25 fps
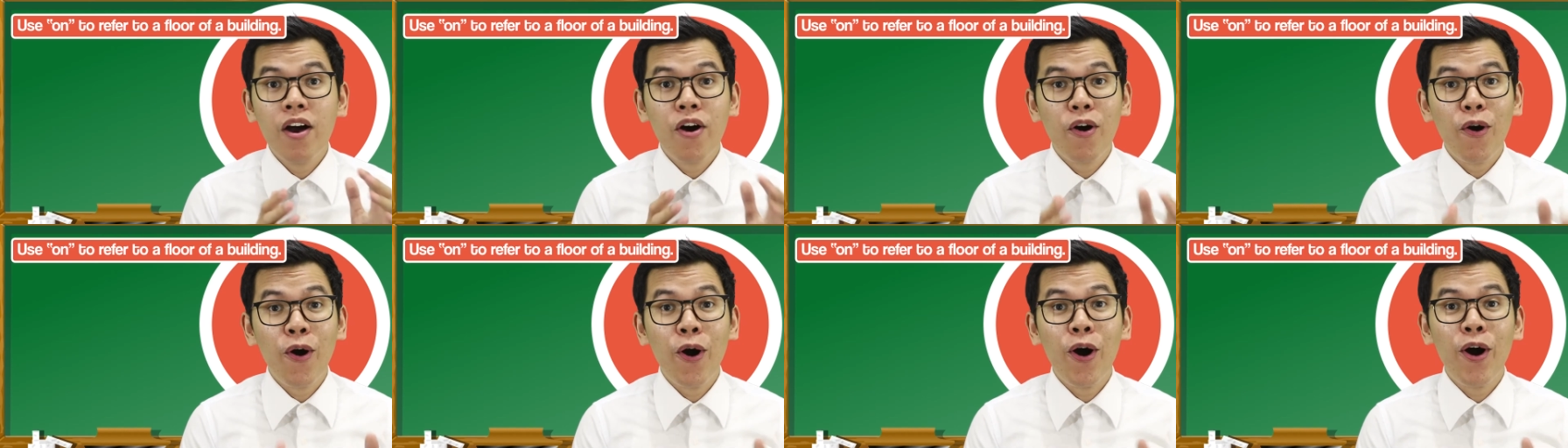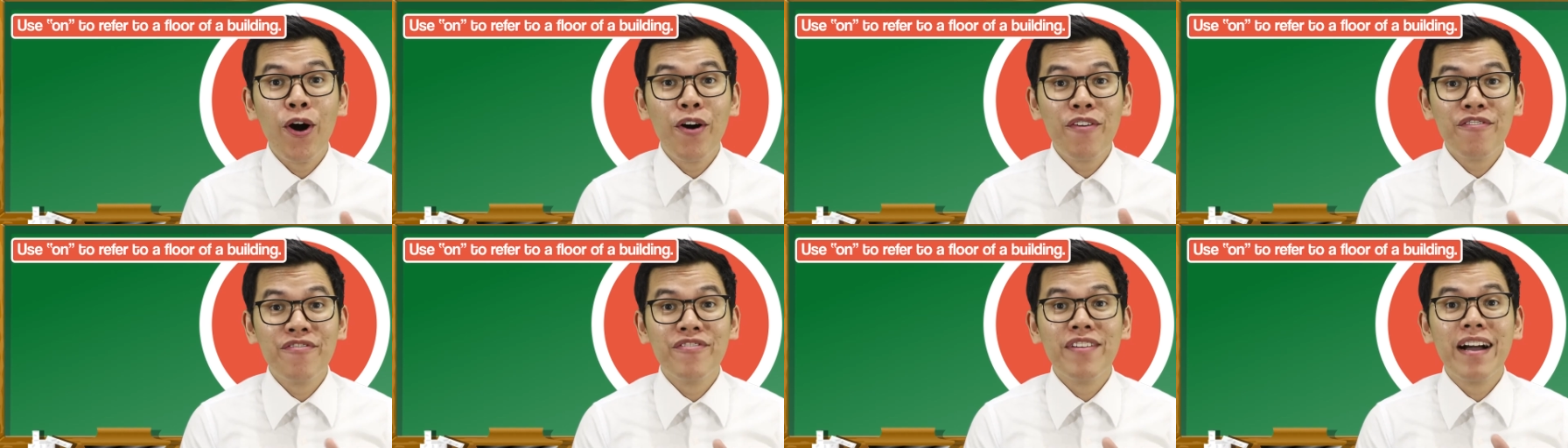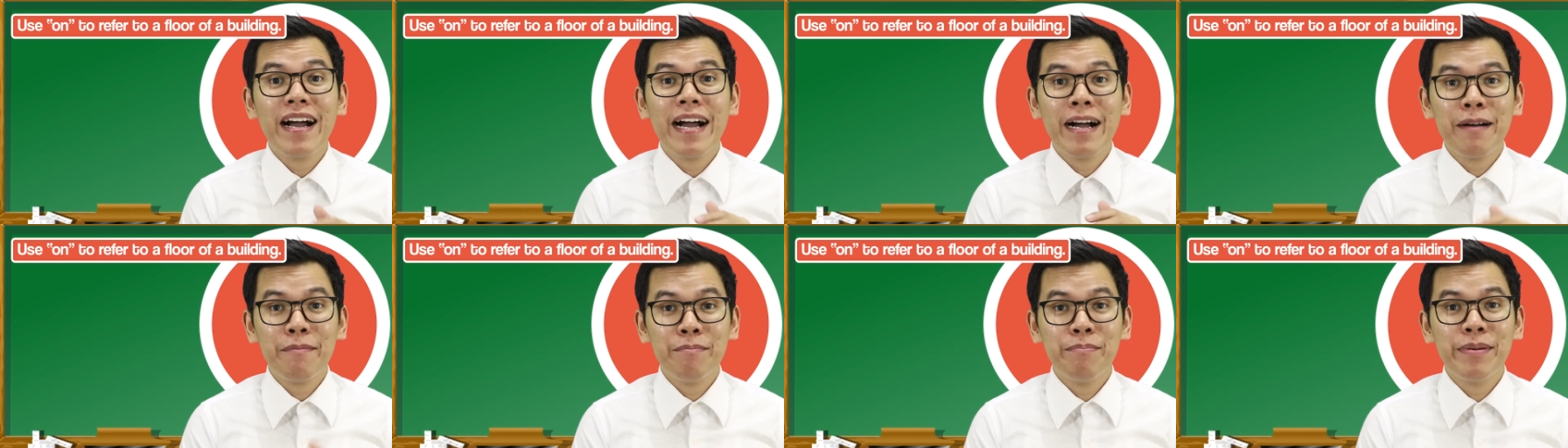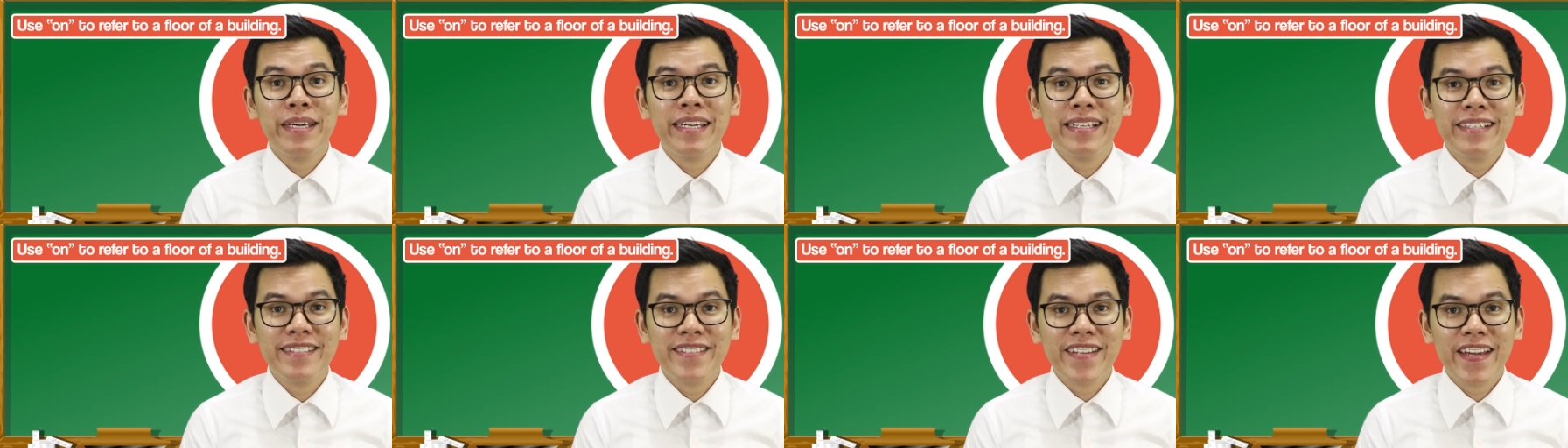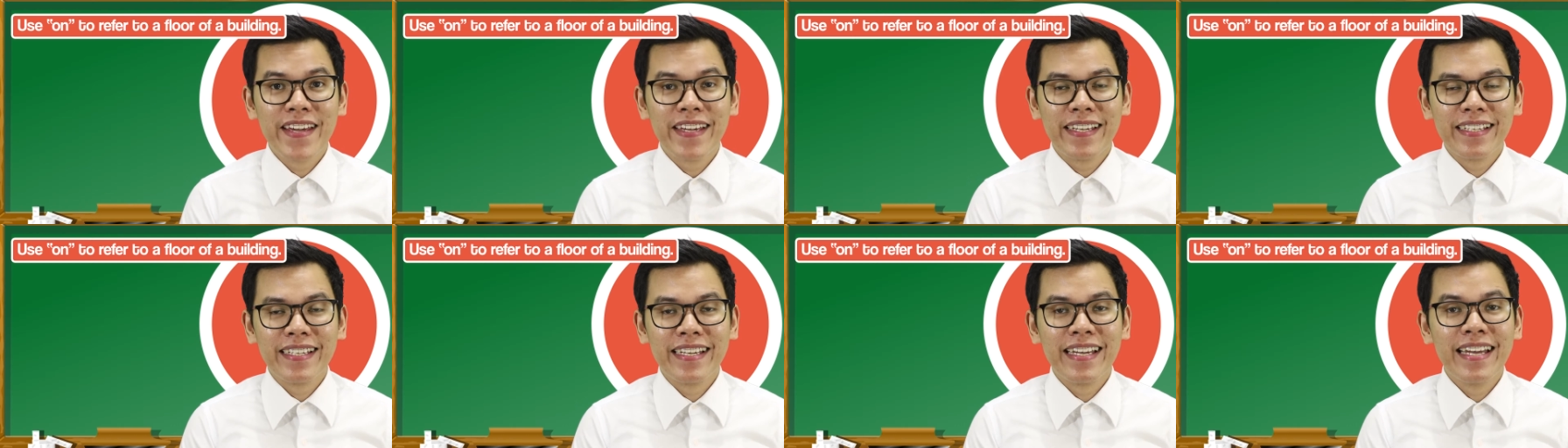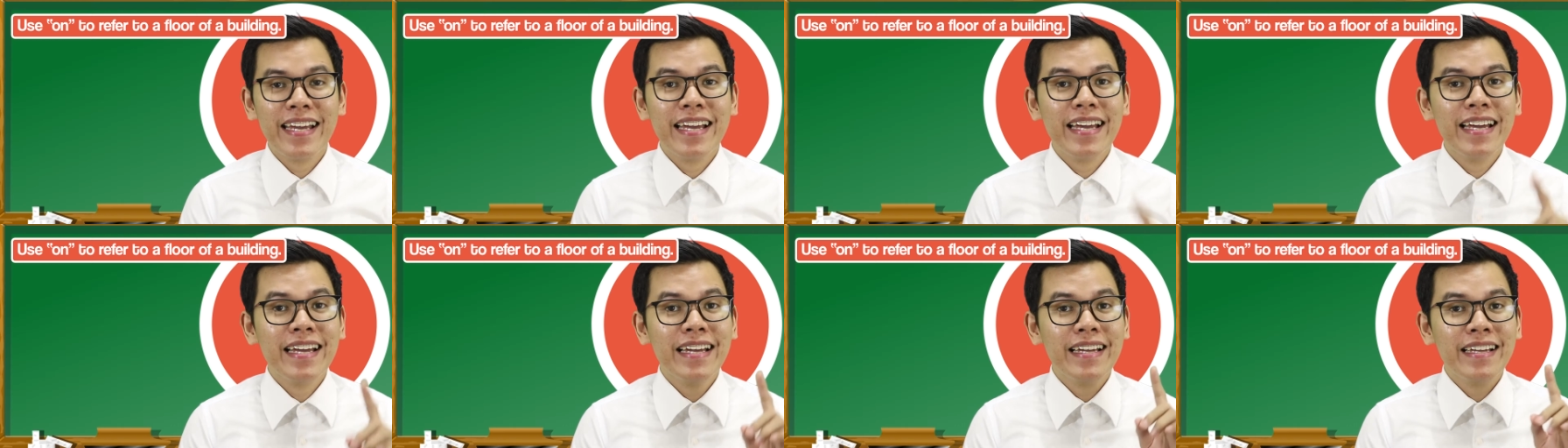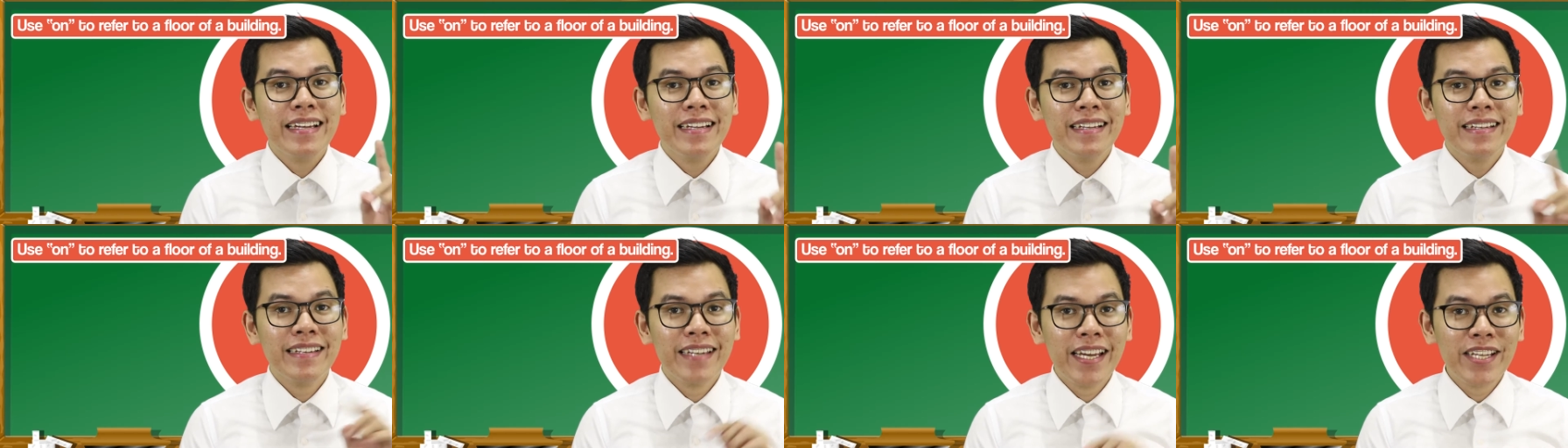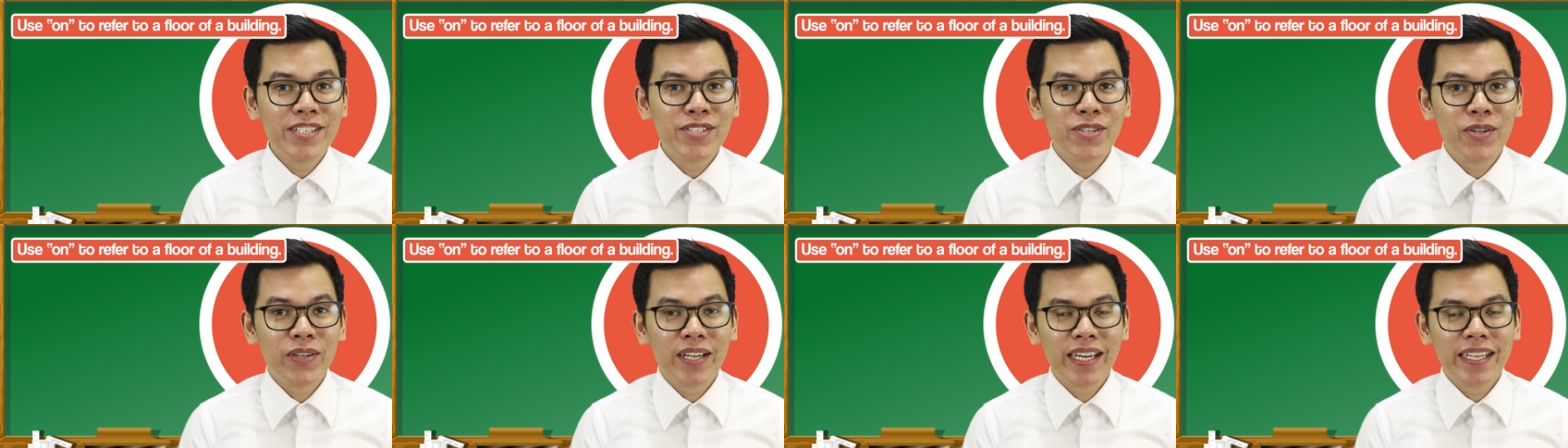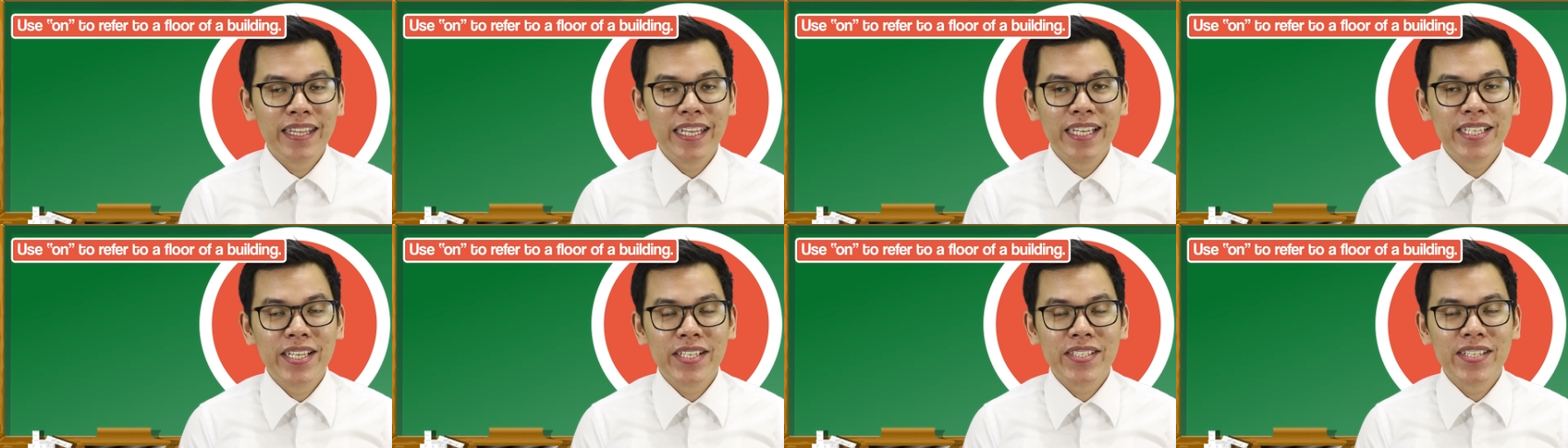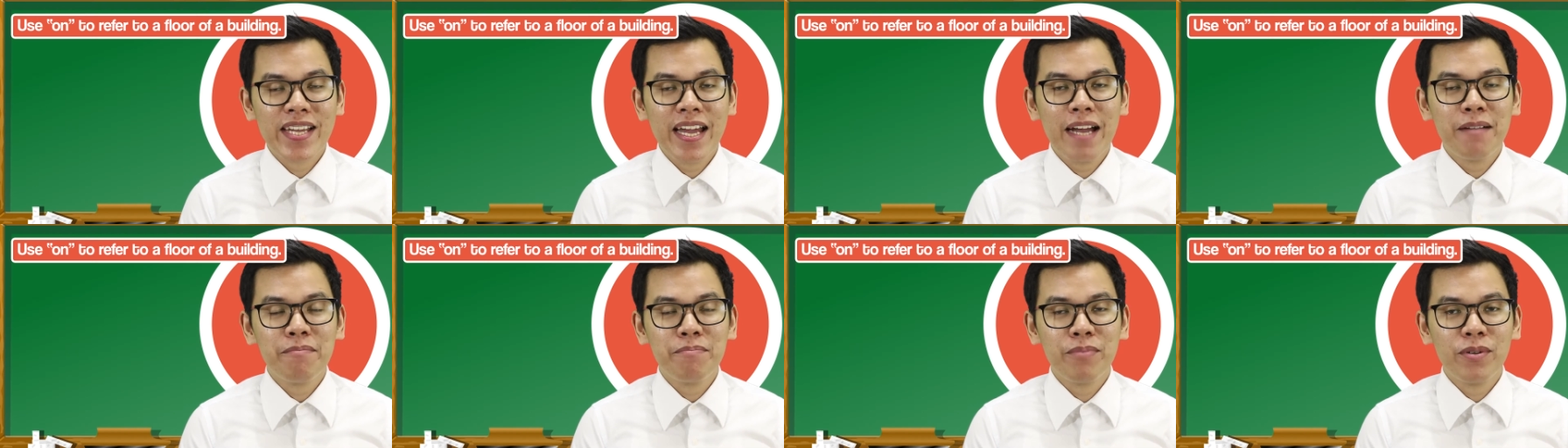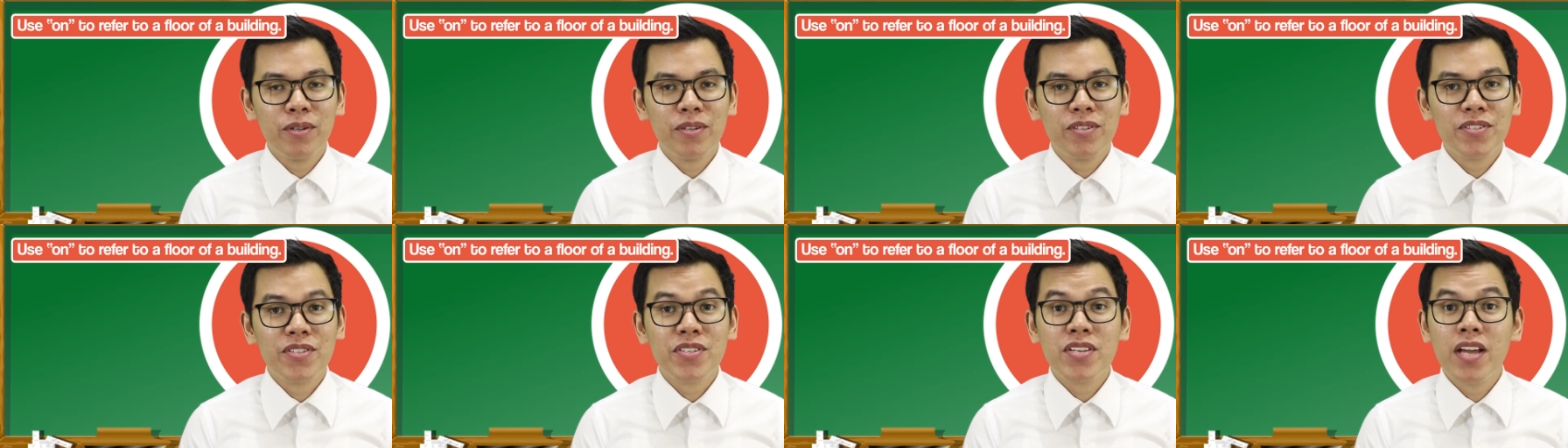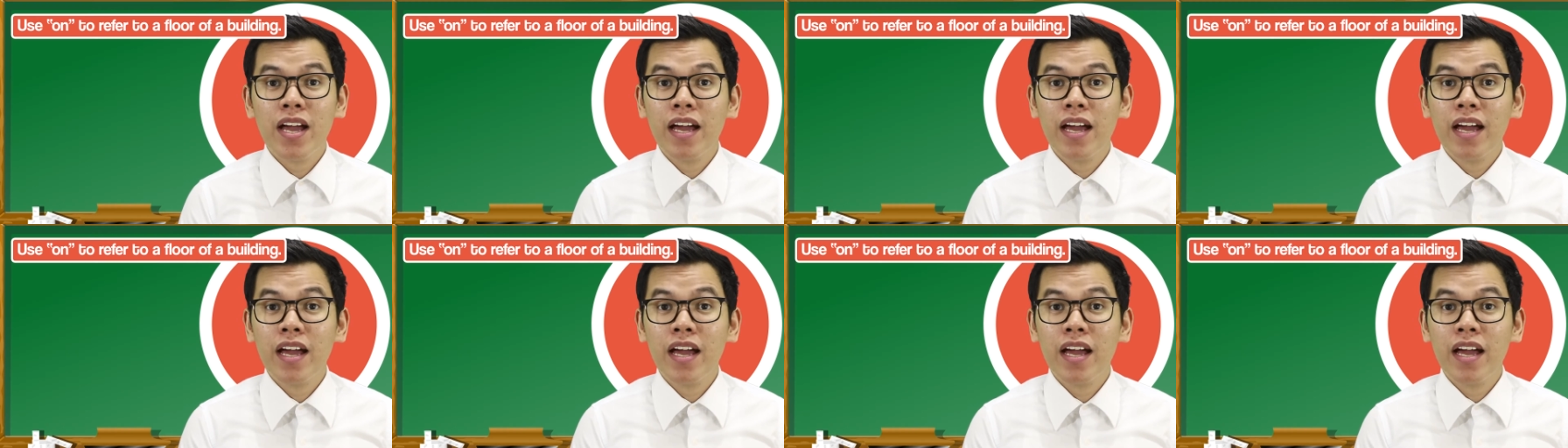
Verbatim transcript: of a building. Let's look at these examples.